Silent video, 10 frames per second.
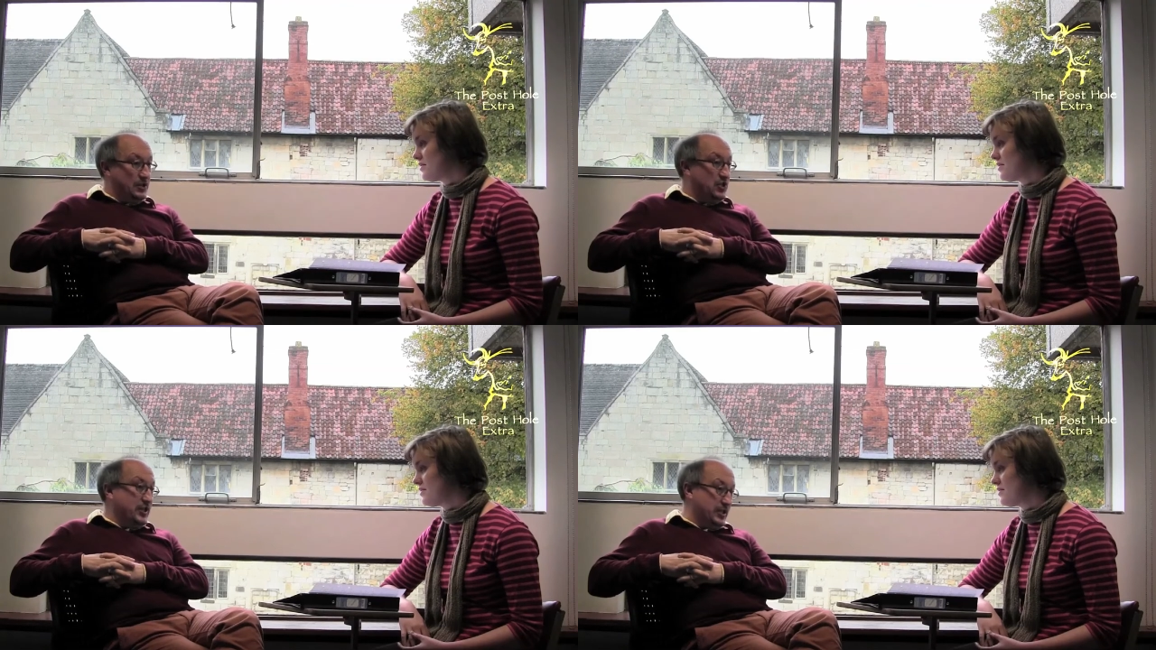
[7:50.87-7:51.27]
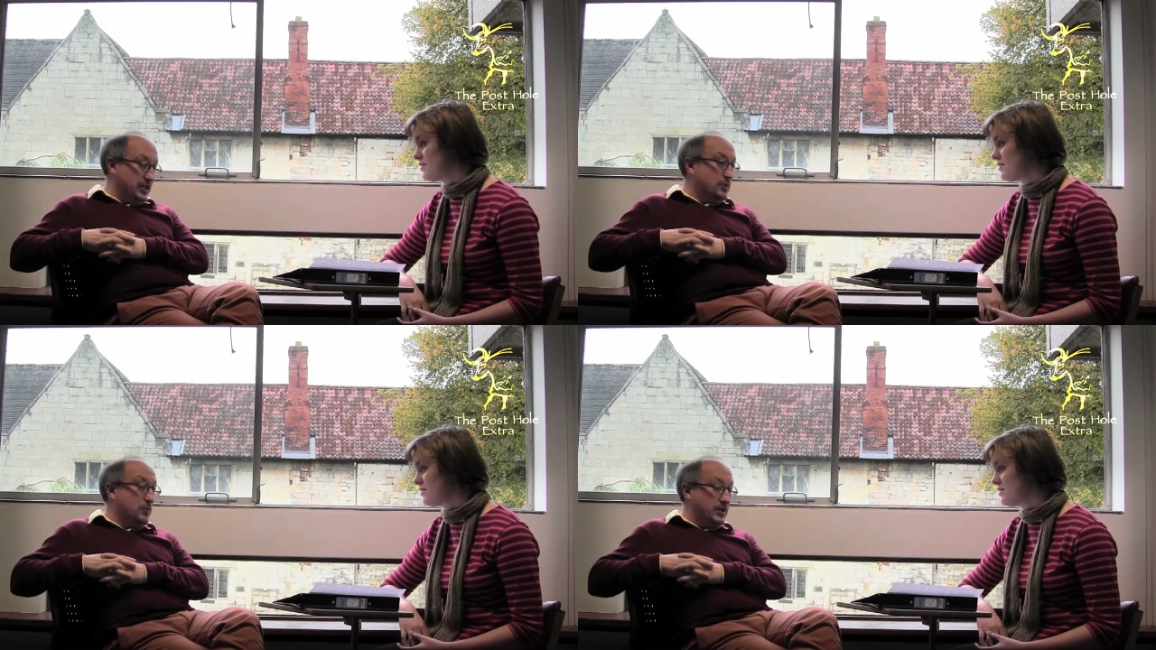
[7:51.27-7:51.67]

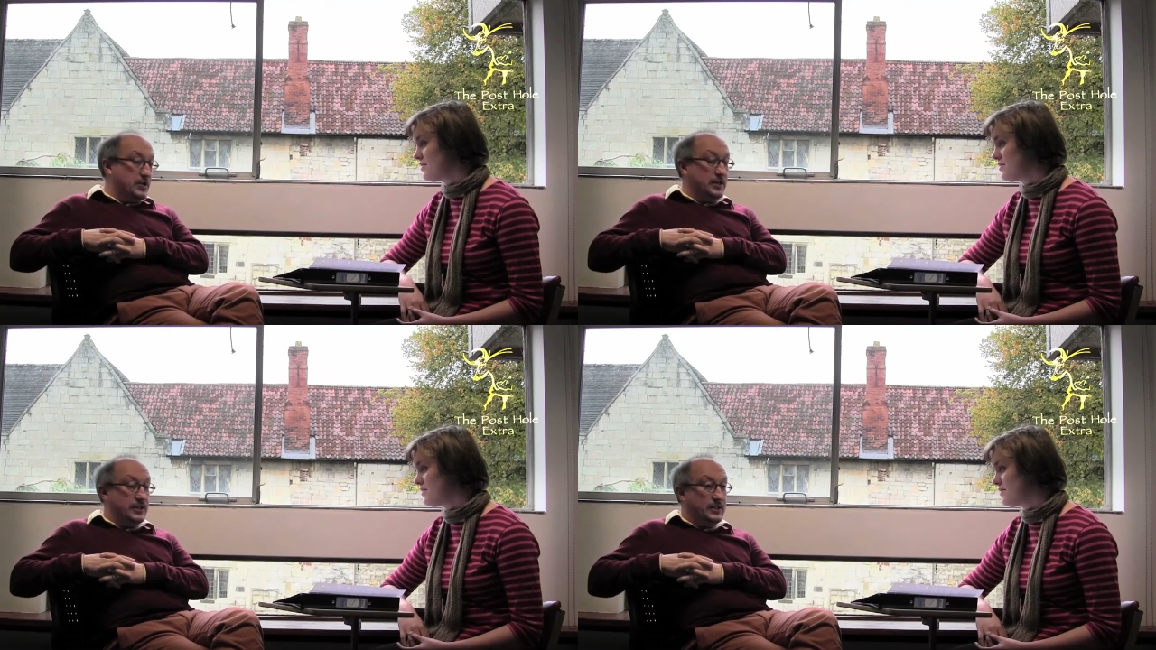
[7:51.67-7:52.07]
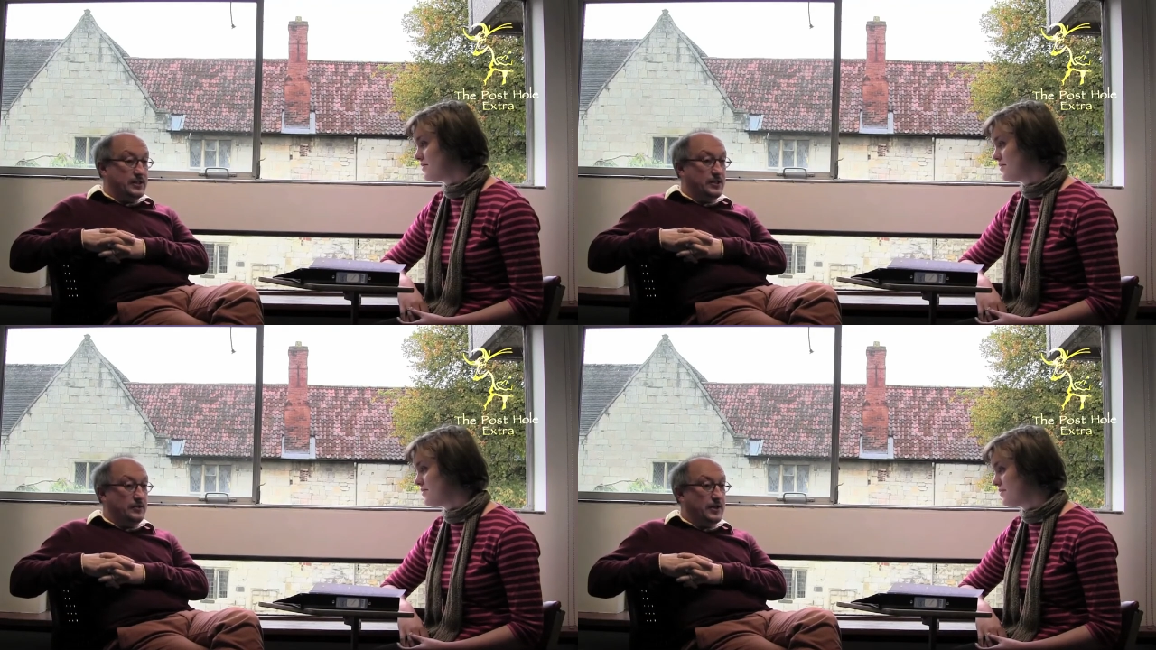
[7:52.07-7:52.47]
Speaker 1: since, well, certainly
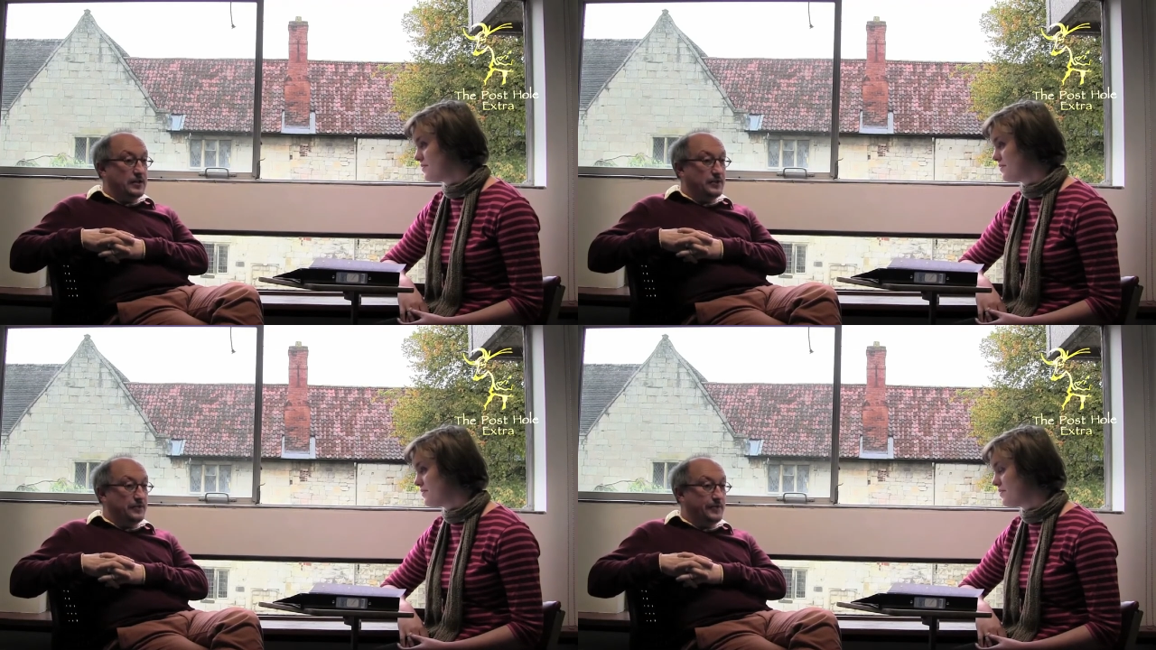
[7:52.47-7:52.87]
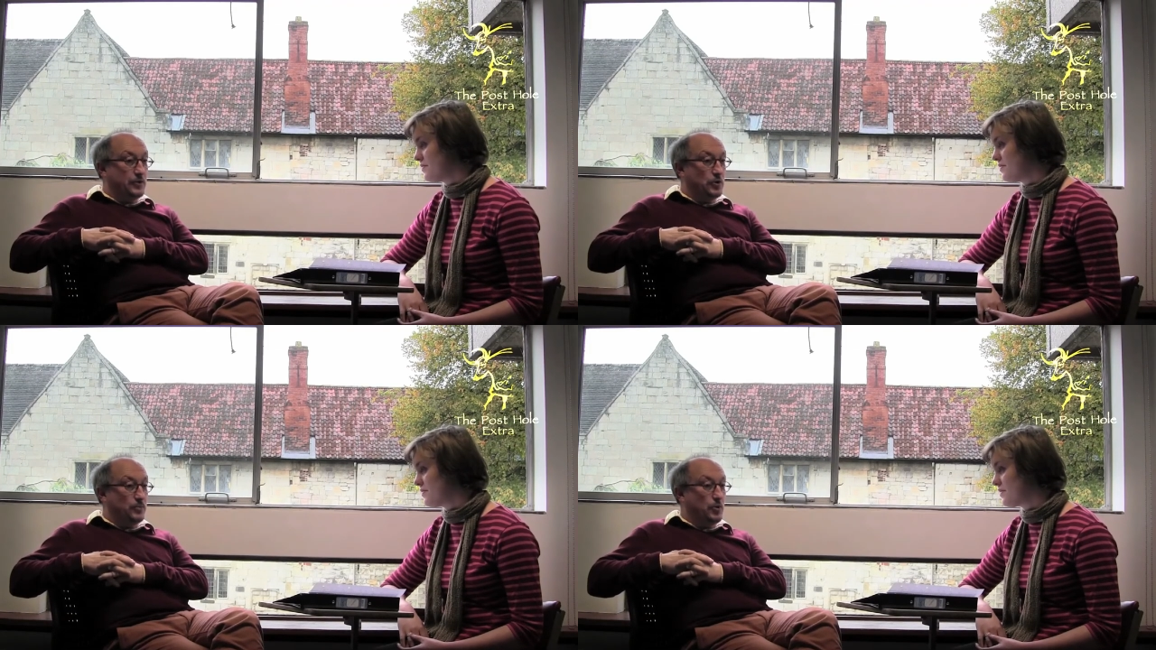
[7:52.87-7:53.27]
since 2004,